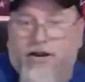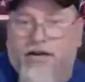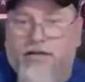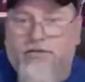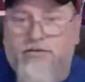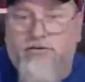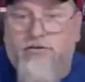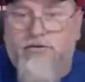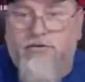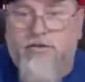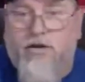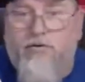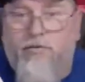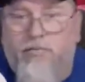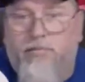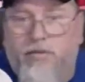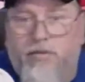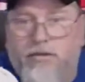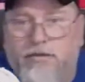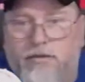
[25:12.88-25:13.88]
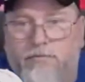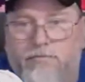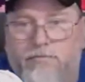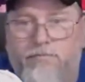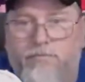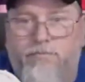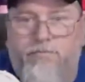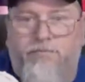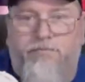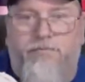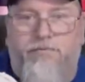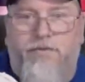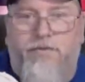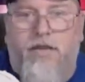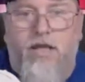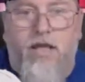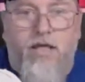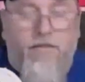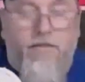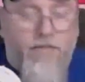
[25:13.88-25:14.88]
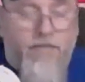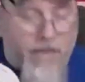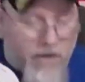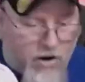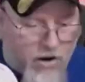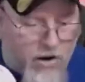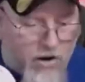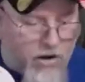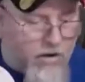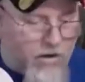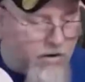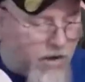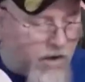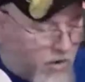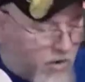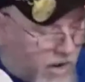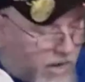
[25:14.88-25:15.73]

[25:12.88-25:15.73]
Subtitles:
soon as I replace it. They are. Ohio